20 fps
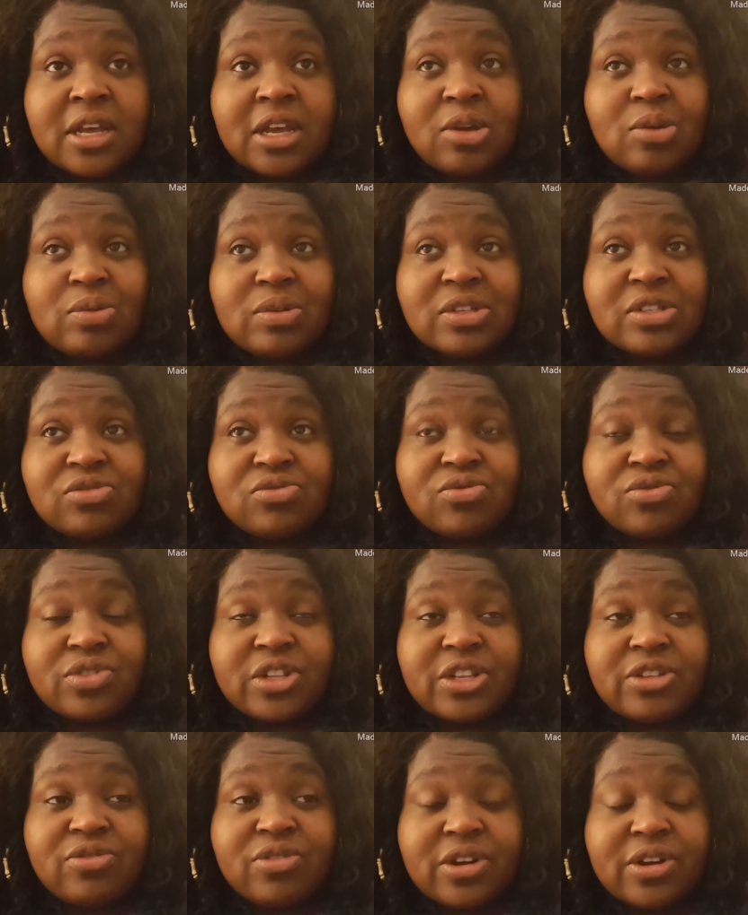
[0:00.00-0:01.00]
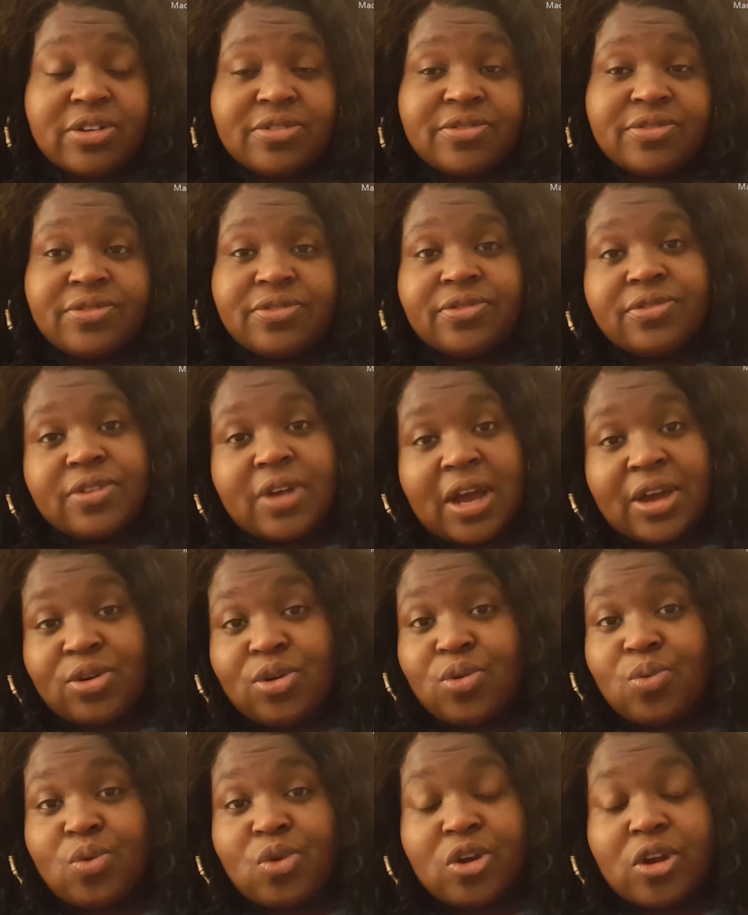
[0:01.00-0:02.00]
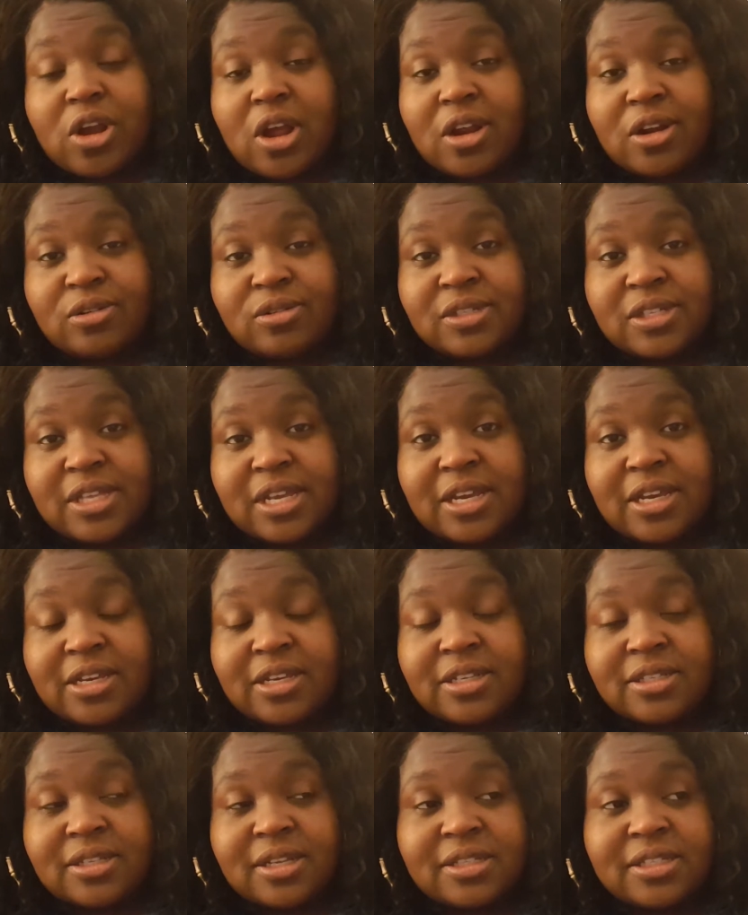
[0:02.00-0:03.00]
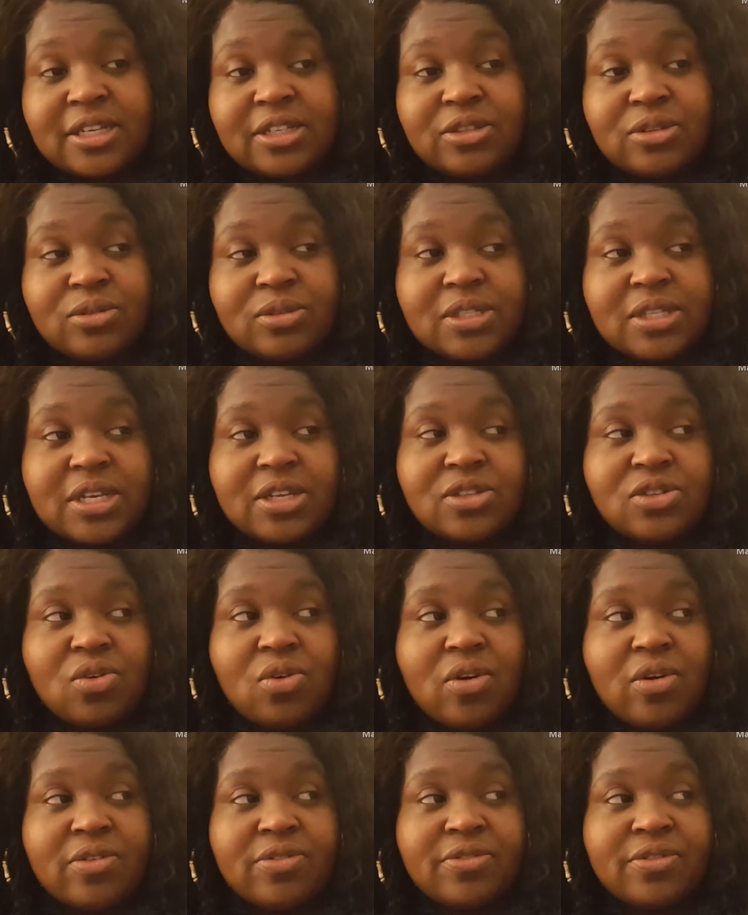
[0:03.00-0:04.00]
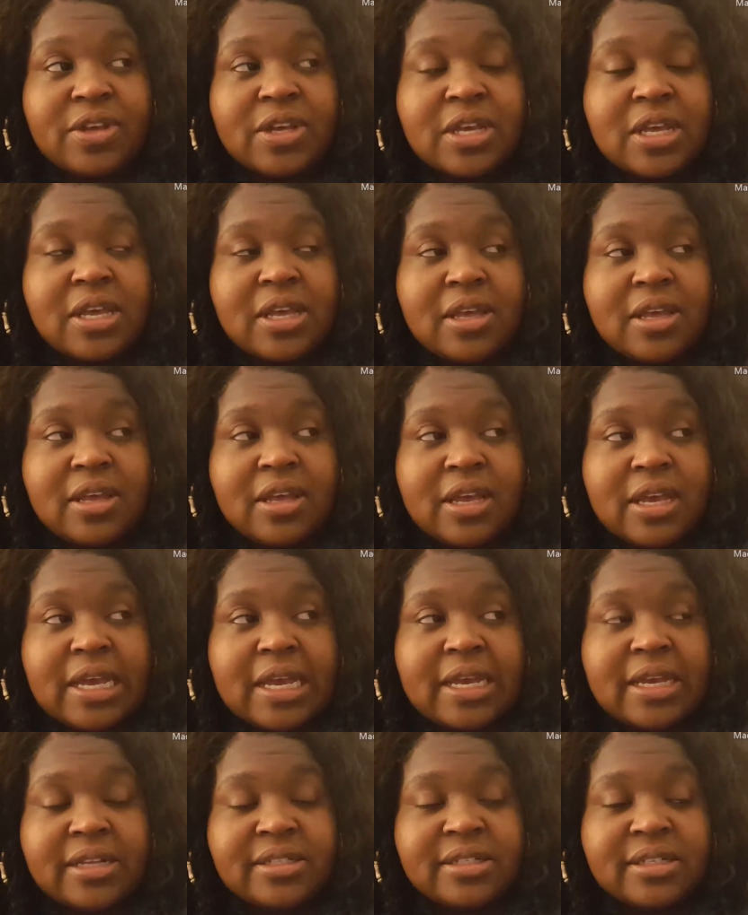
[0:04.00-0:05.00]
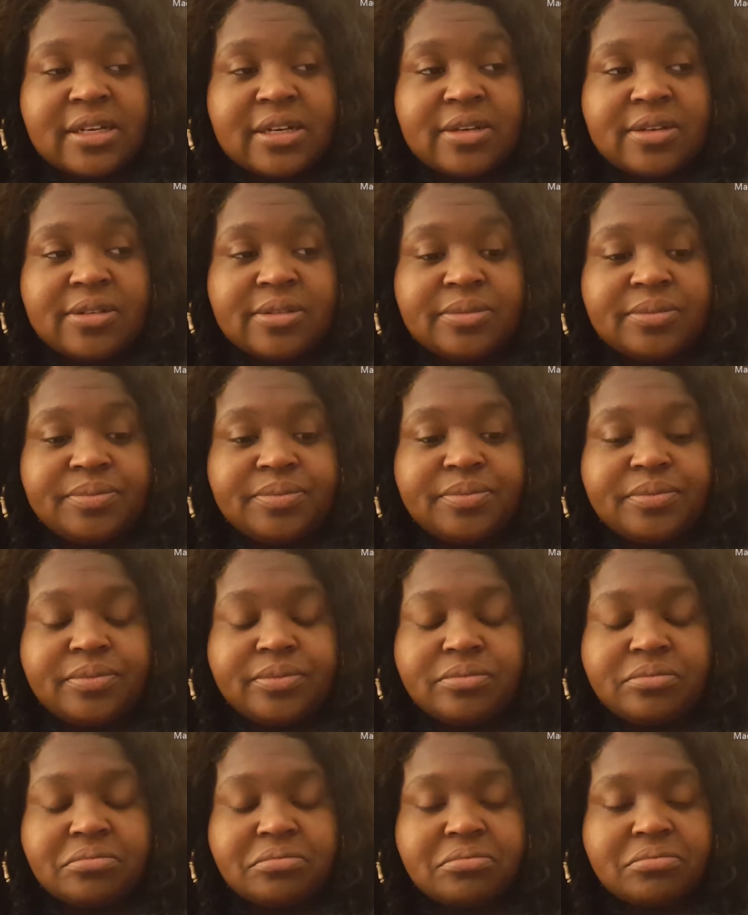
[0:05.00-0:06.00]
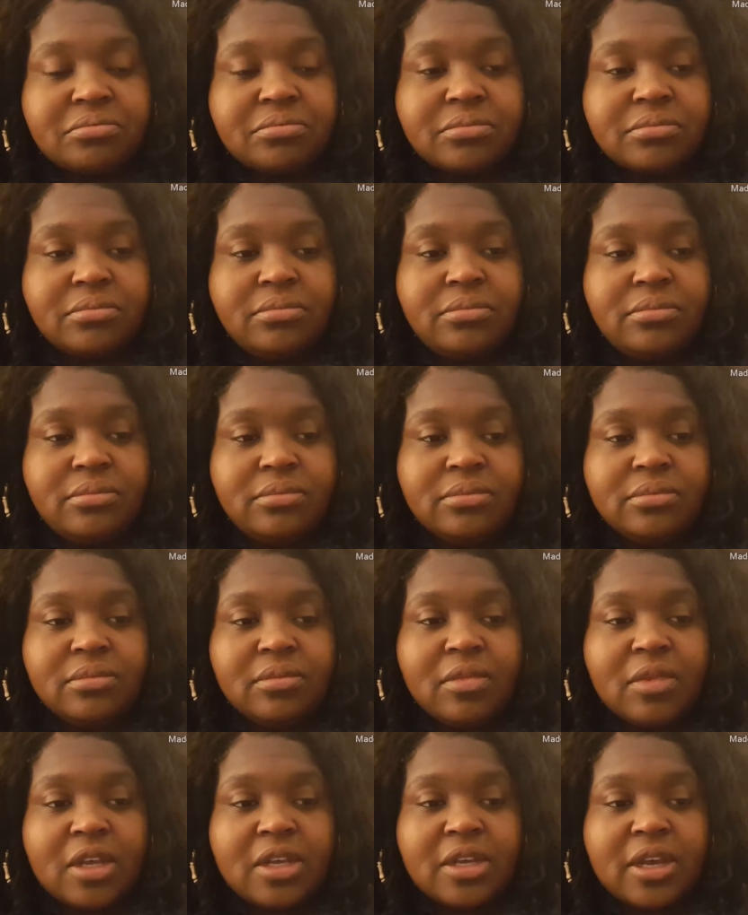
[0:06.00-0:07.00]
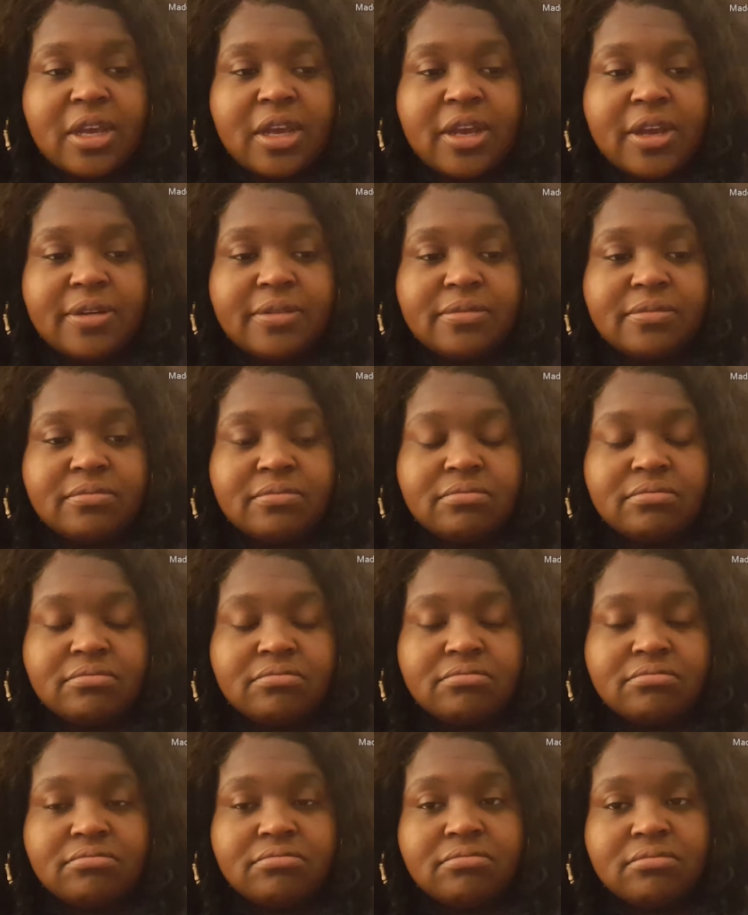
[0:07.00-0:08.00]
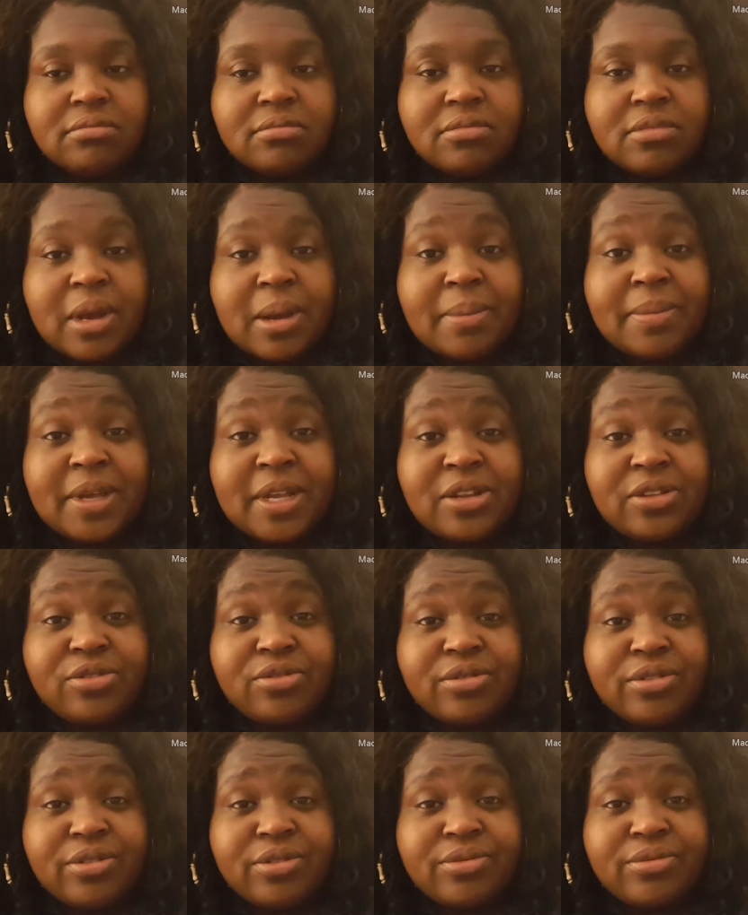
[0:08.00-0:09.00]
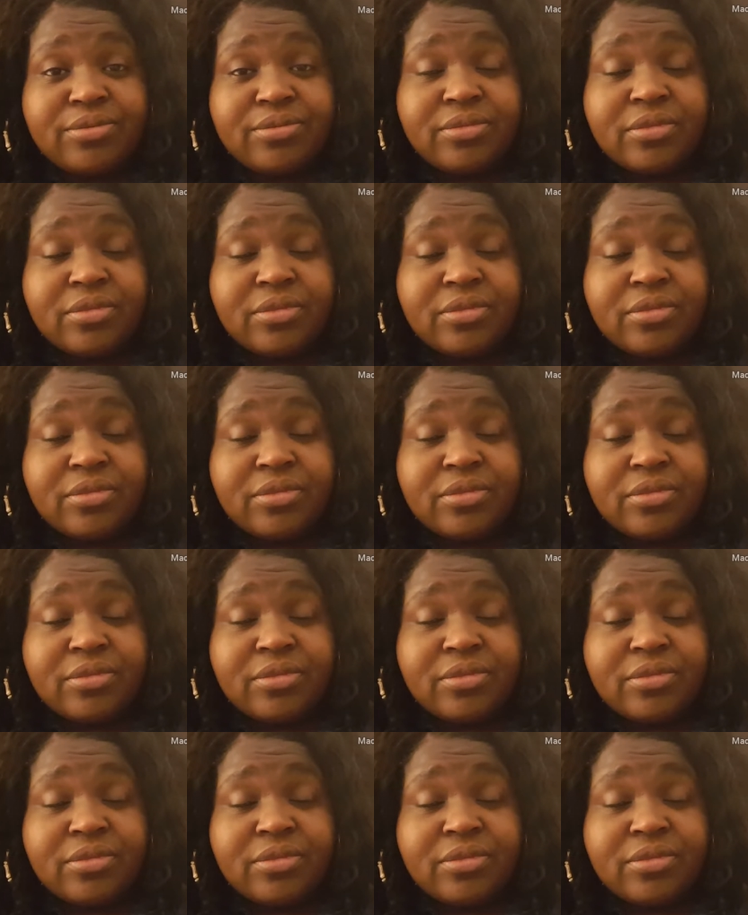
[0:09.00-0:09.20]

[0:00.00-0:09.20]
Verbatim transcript: It was really rough. I don't work on those days. I take those days off, and um, yeah, I made it through.